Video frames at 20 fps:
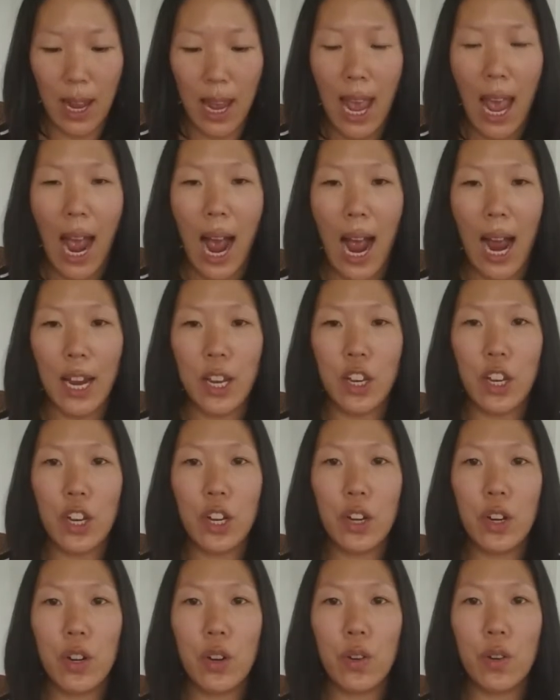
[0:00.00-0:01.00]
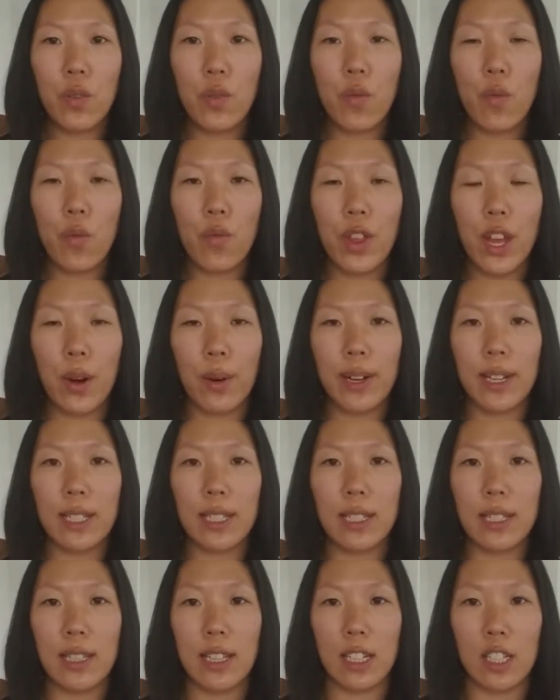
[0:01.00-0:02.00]
I knew there is
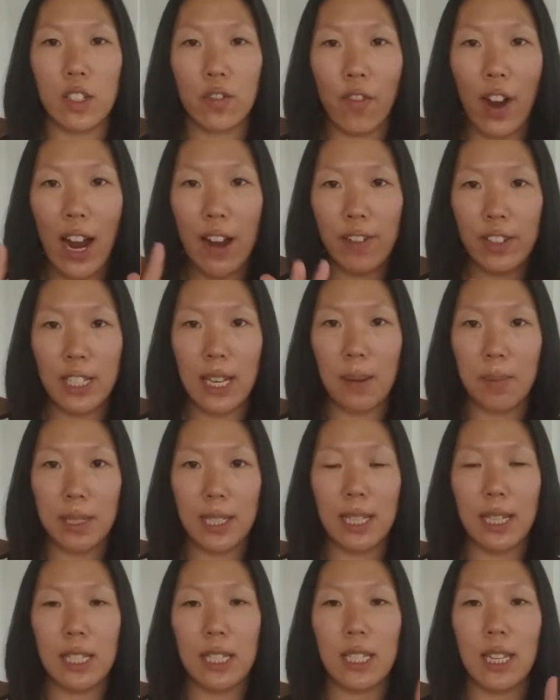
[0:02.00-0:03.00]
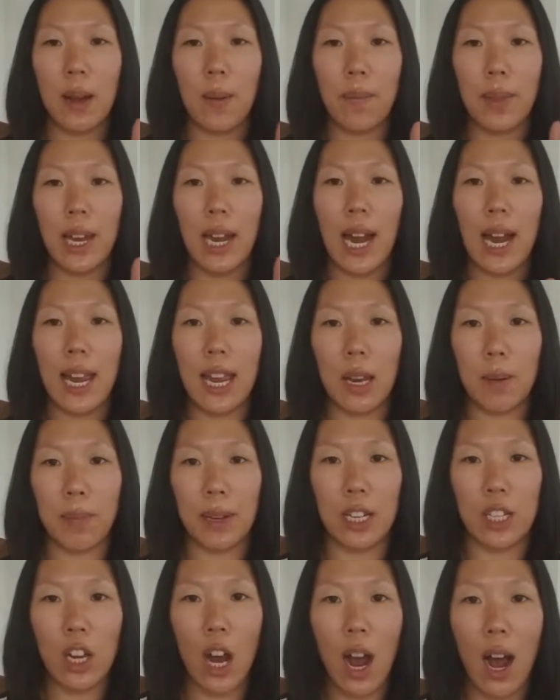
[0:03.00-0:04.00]
this 5-step system that I had
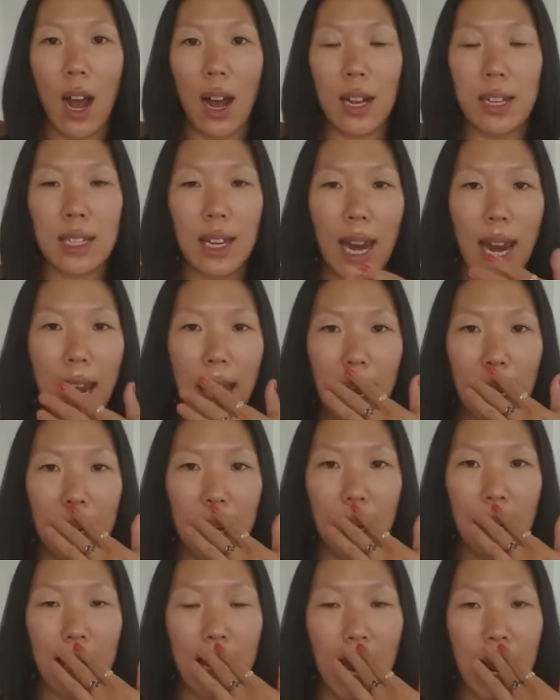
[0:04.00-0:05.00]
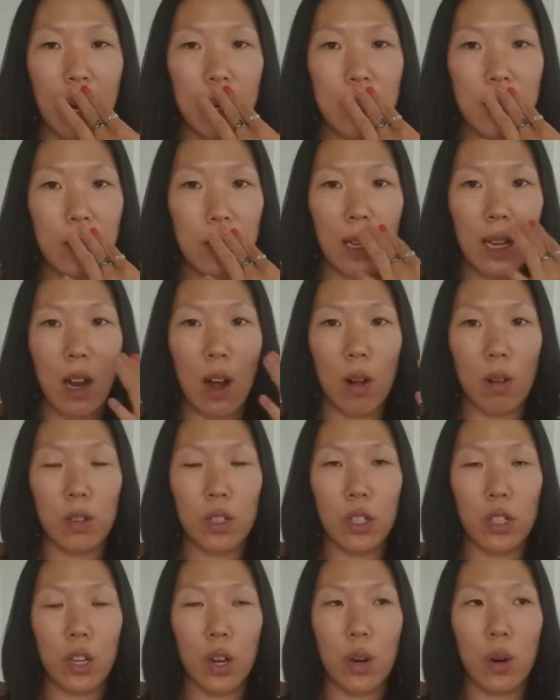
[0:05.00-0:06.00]
been taught, and I had actually
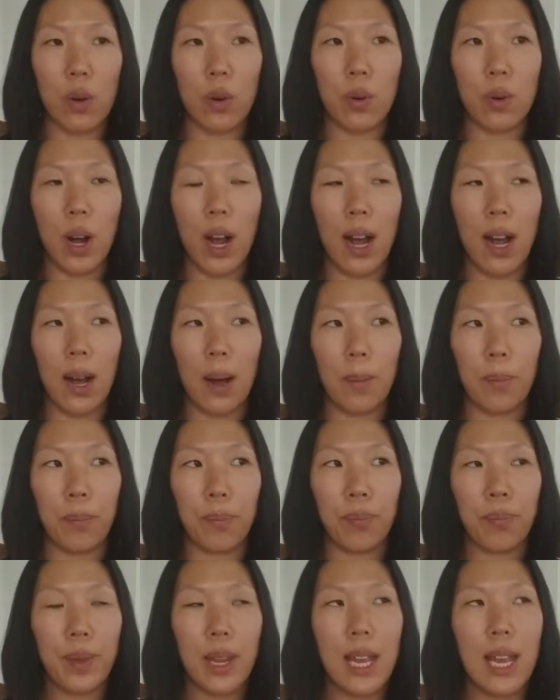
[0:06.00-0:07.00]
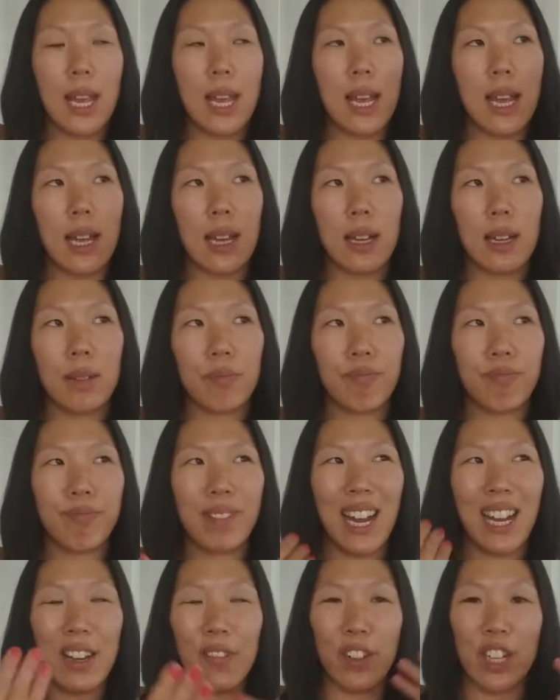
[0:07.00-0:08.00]
also
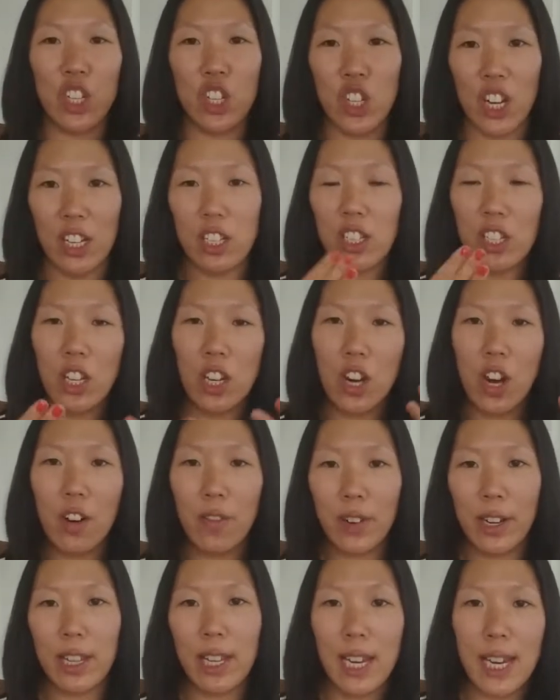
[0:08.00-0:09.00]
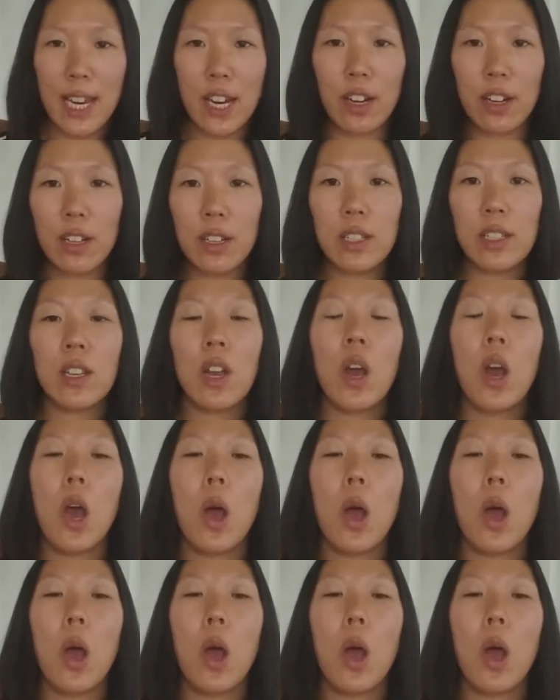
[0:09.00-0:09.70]
kind of adjusted over the years.